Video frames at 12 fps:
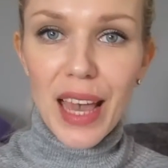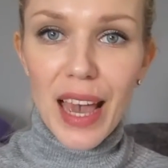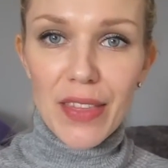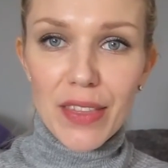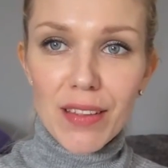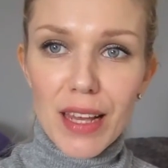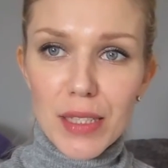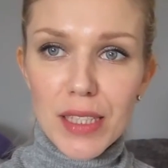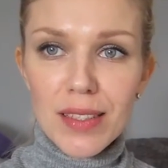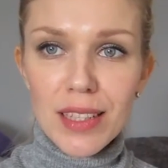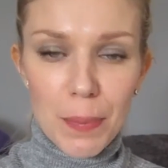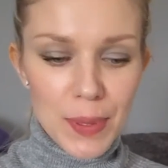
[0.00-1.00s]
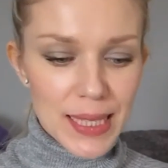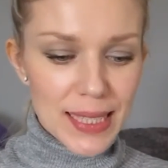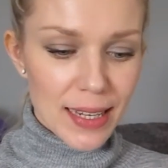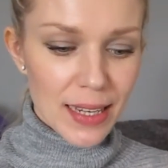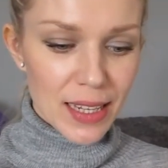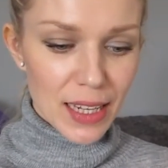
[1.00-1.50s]
And the last
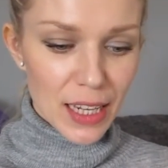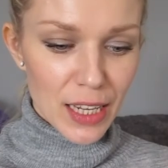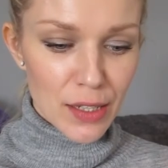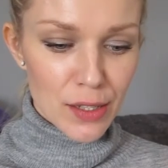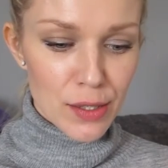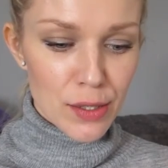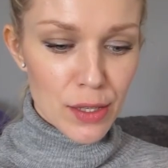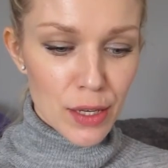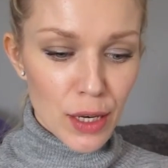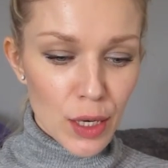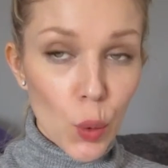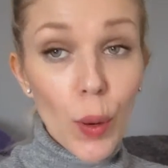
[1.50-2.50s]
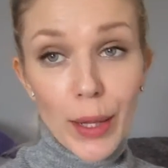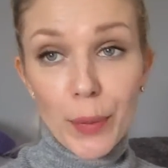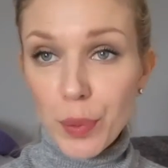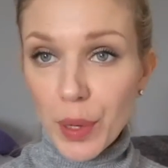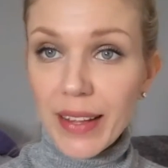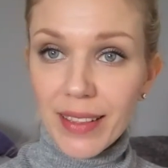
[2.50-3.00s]
lipstick is
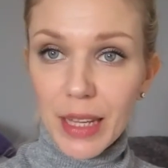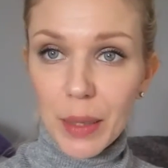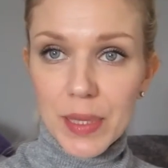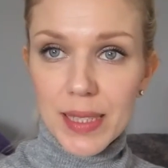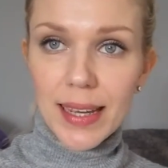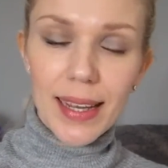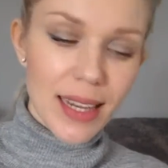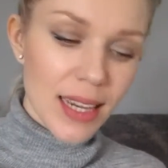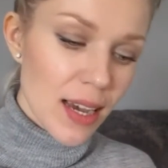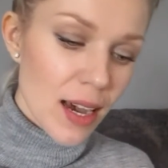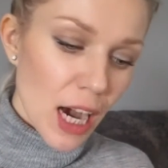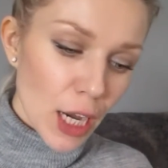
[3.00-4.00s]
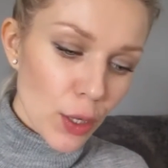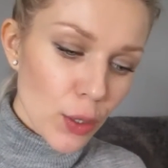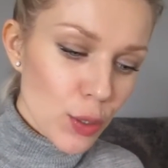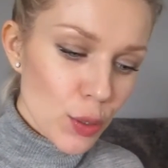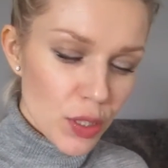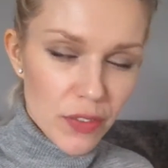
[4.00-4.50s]
quite bright lipstick. I
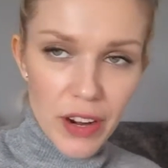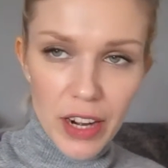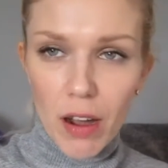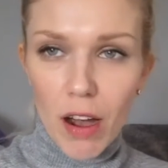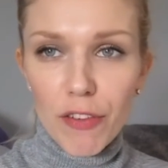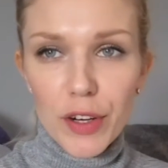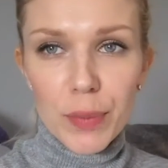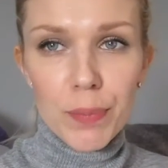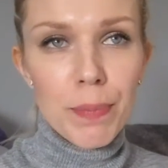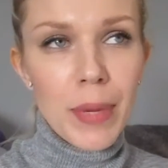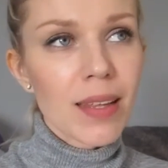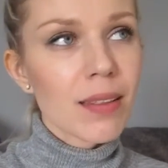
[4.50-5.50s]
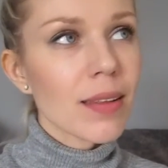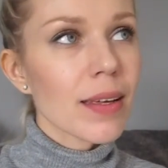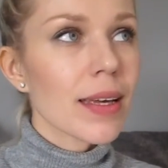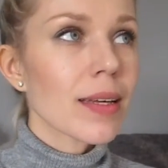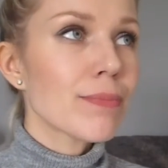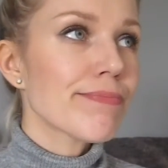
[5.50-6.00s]
don't use it very often.
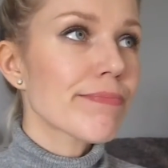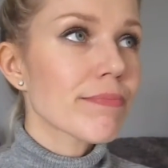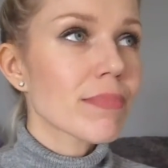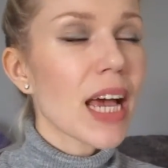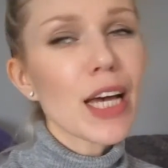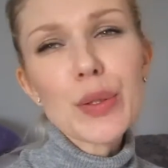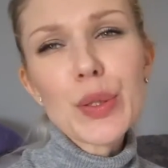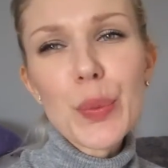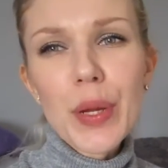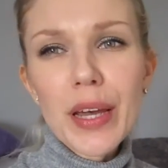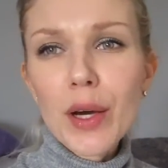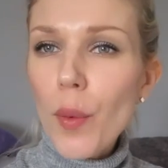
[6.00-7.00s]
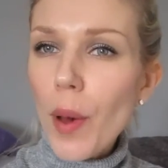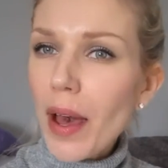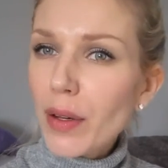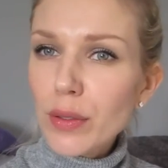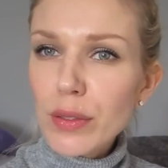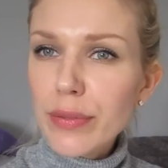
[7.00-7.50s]
Mainly I use it when I go
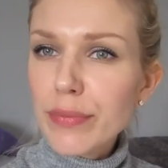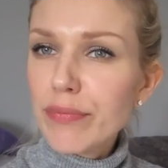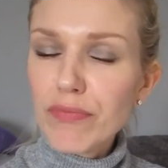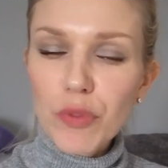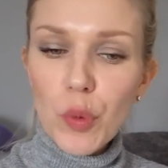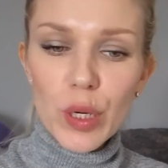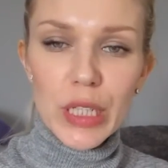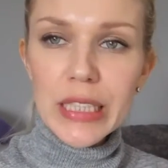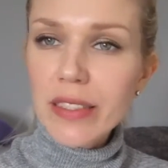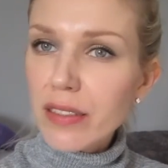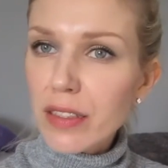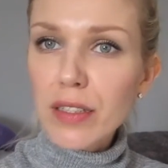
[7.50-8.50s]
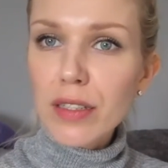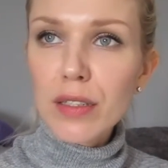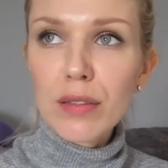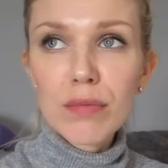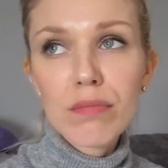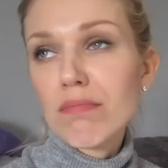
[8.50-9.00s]
out for
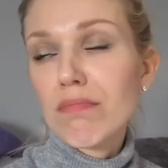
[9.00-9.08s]
dinner,